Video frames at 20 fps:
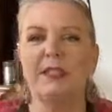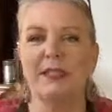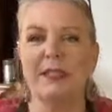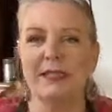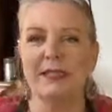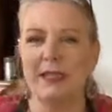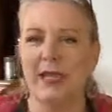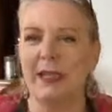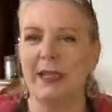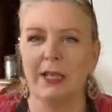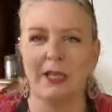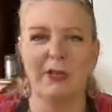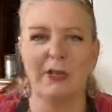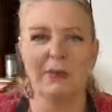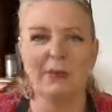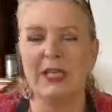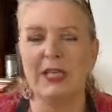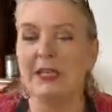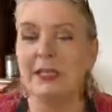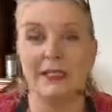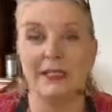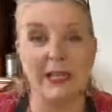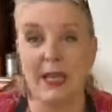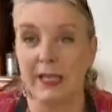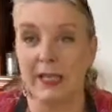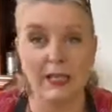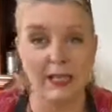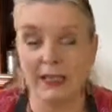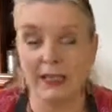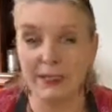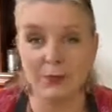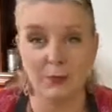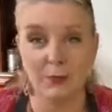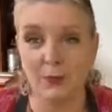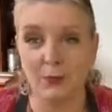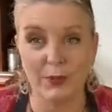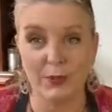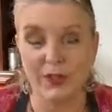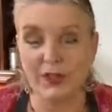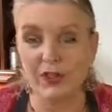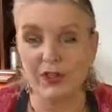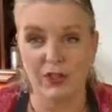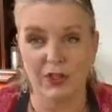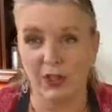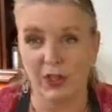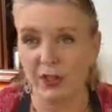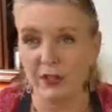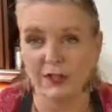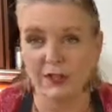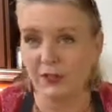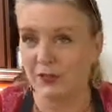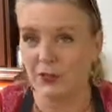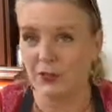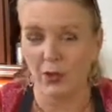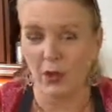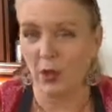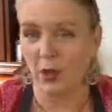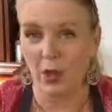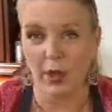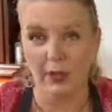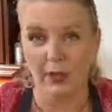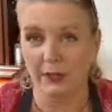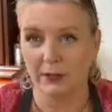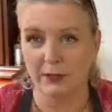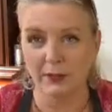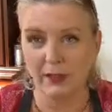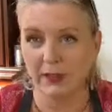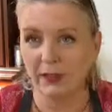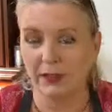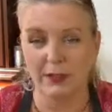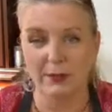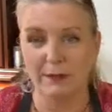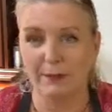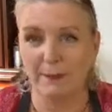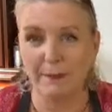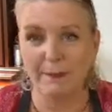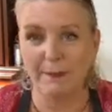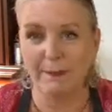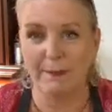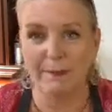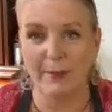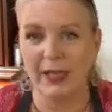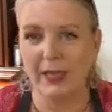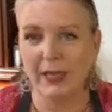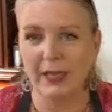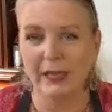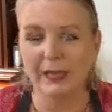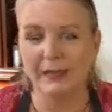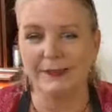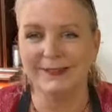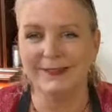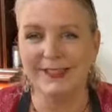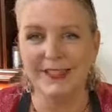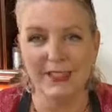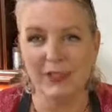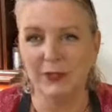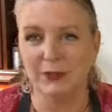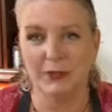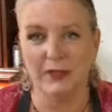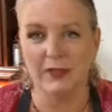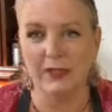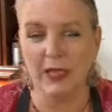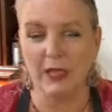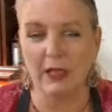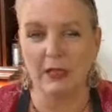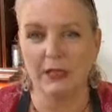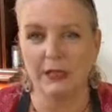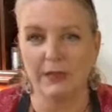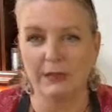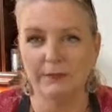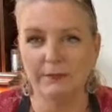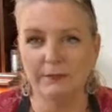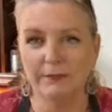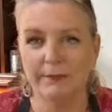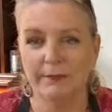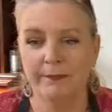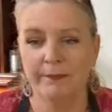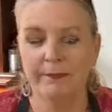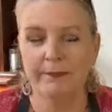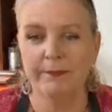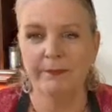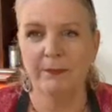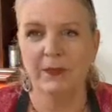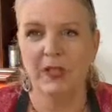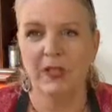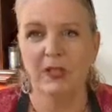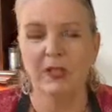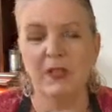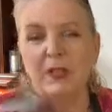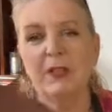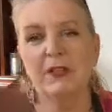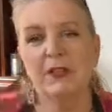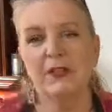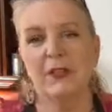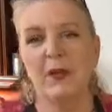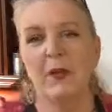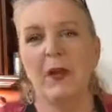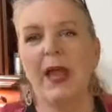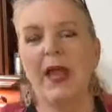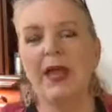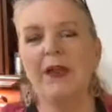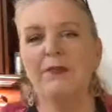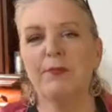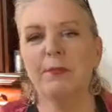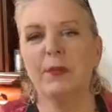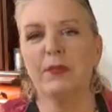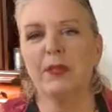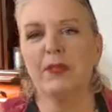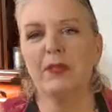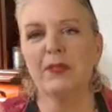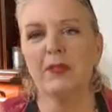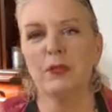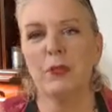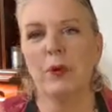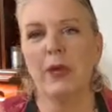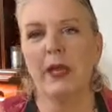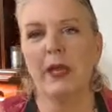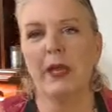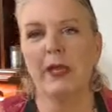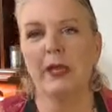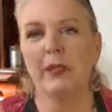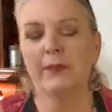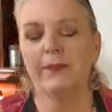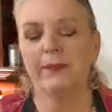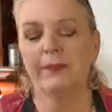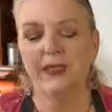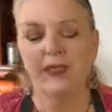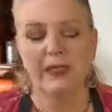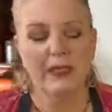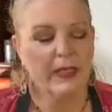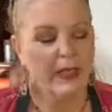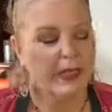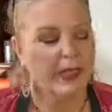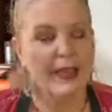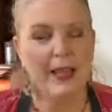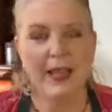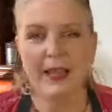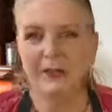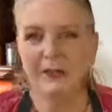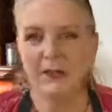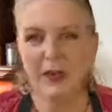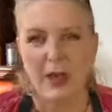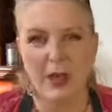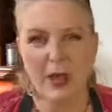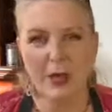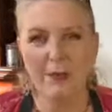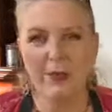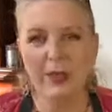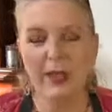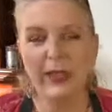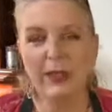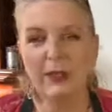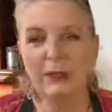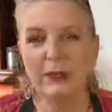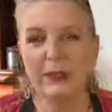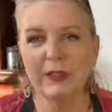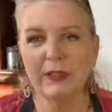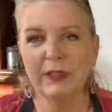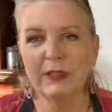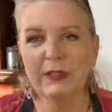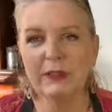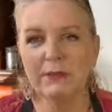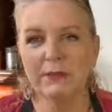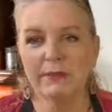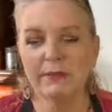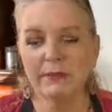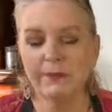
the second piece, and it was just not in my skill set. So I have put this away, and I have not played with it,